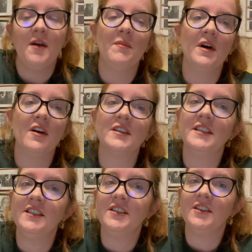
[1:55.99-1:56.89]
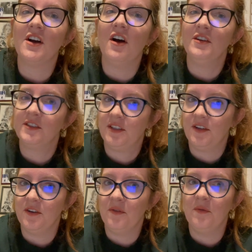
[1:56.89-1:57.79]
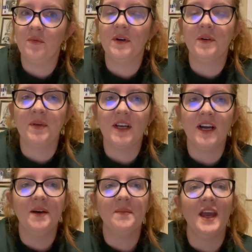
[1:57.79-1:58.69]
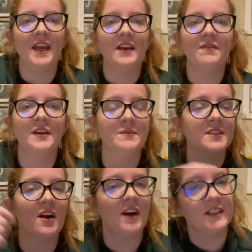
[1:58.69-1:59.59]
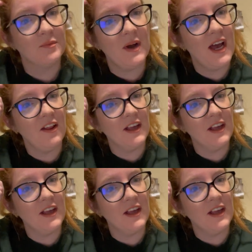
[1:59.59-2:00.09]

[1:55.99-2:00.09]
but her sister also would become a film star as well,